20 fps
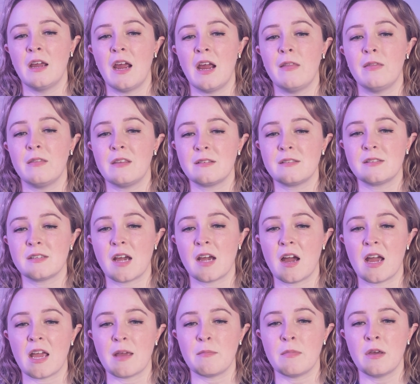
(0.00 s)
and this
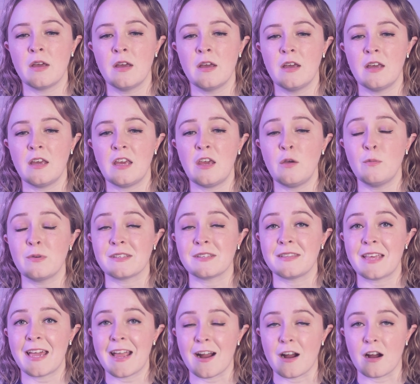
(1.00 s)
time, he was
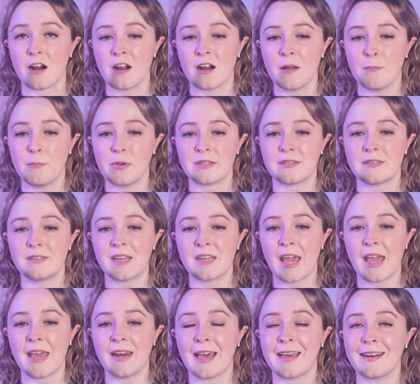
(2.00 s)
there, but
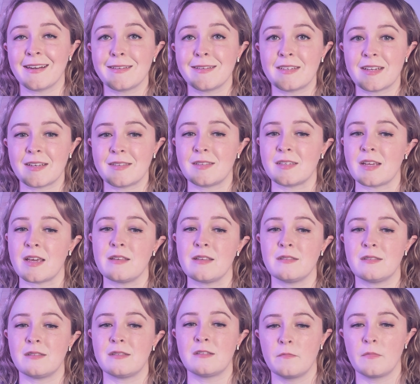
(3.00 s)
stayed at a
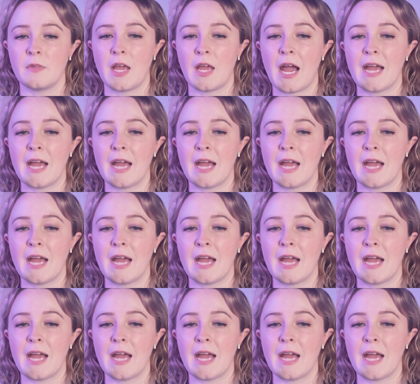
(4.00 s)
distance.